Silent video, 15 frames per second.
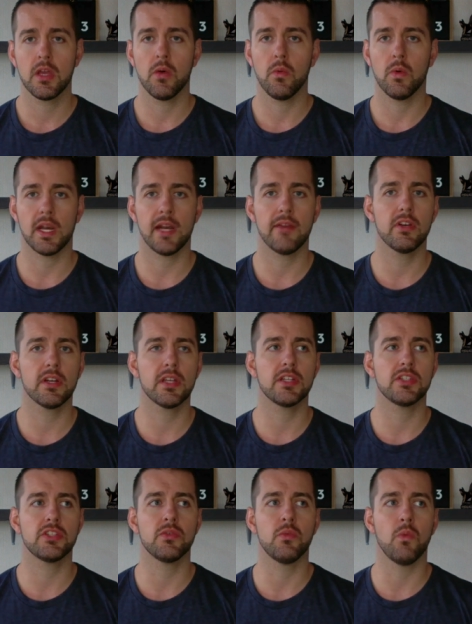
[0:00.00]
Whatever it
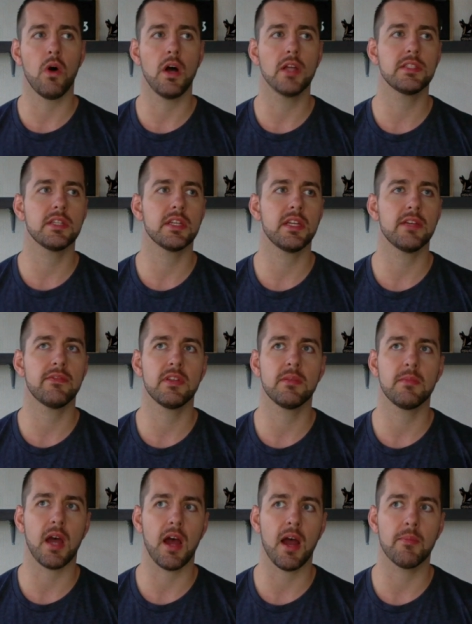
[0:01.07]
is, you want to give them
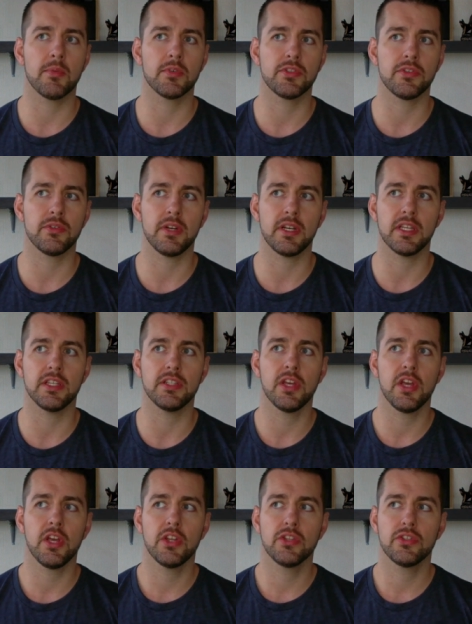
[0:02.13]
the opportunity
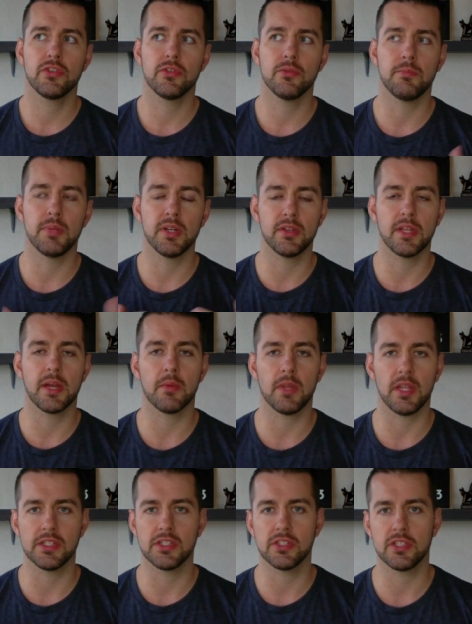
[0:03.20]
to build that
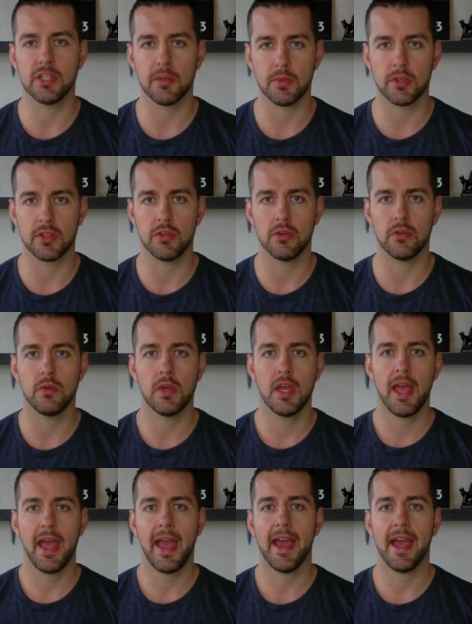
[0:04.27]
relationship with you
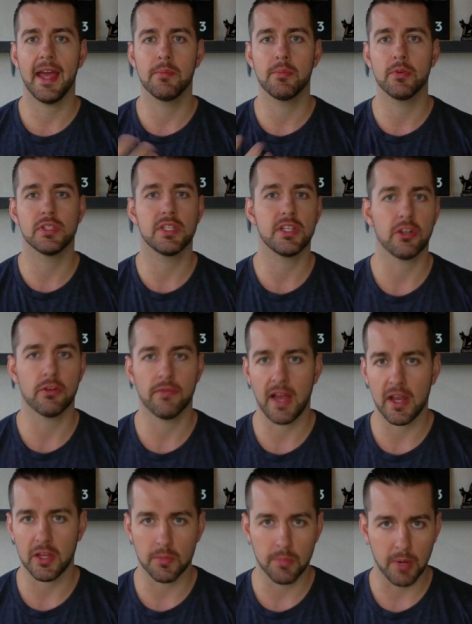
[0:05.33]
and present your
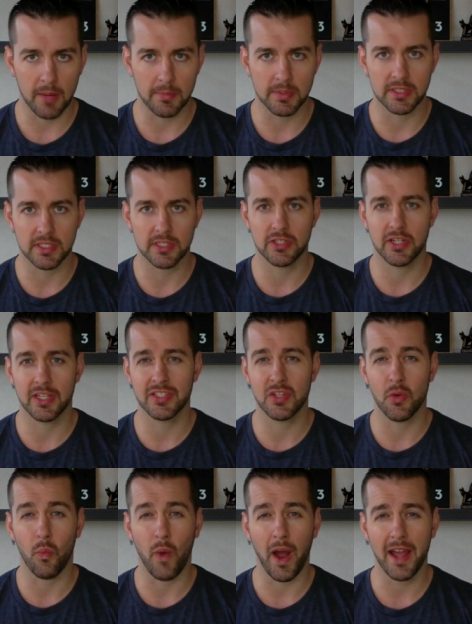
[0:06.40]
value proposition as to
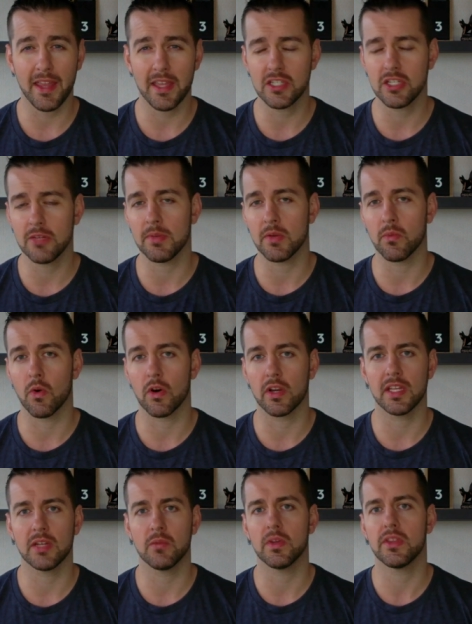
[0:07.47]
why they should be
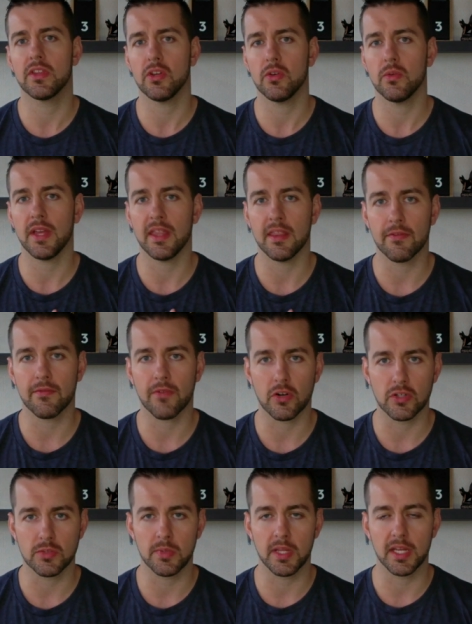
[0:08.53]
working with you in the
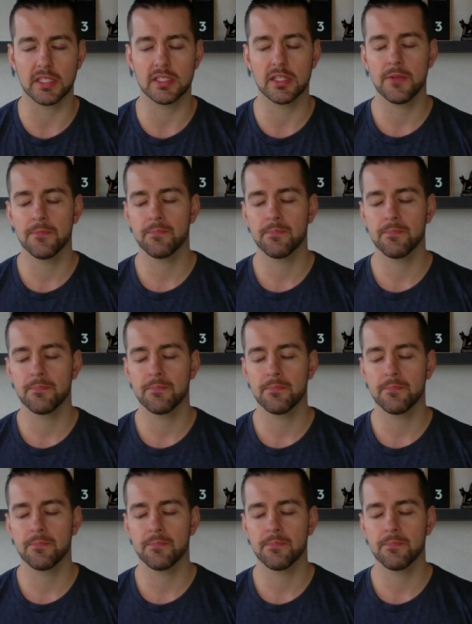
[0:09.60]
first place.